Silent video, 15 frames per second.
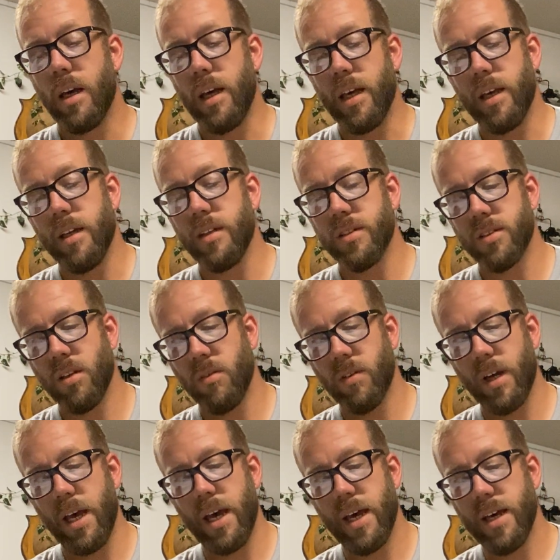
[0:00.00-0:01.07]
And as long
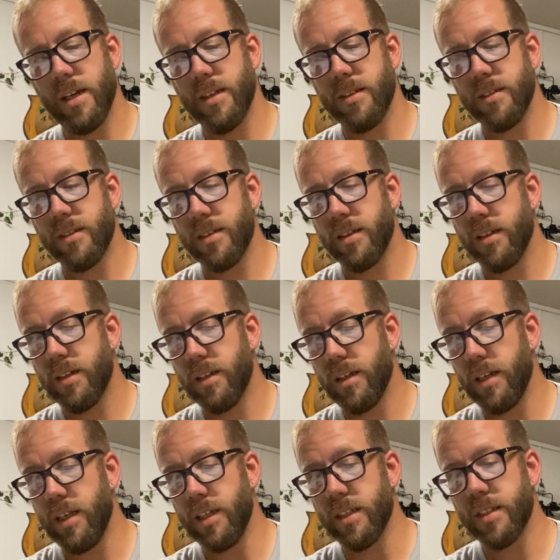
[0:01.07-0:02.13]
as
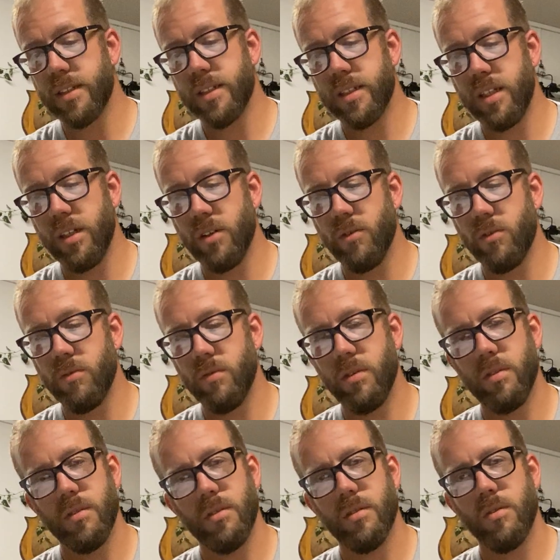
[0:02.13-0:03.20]
it is still
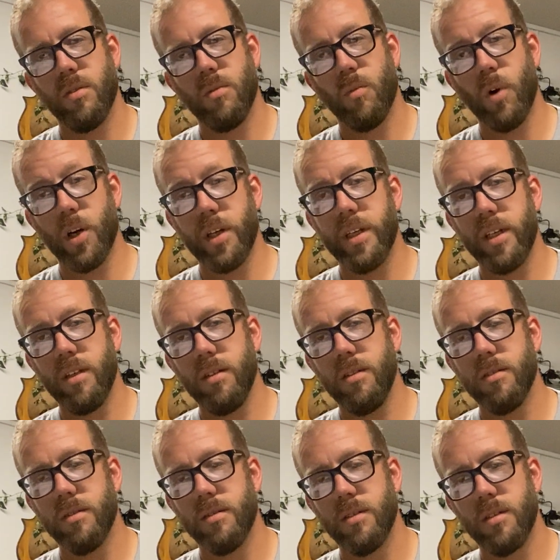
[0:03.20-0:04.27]
working,
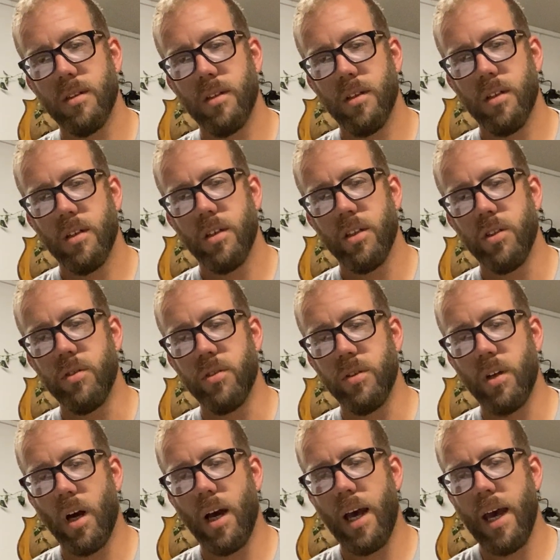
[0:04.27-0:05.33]
you do
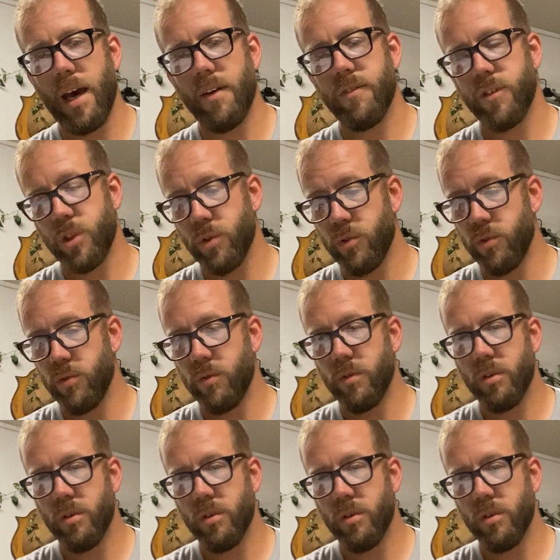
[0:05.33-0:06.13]
not have to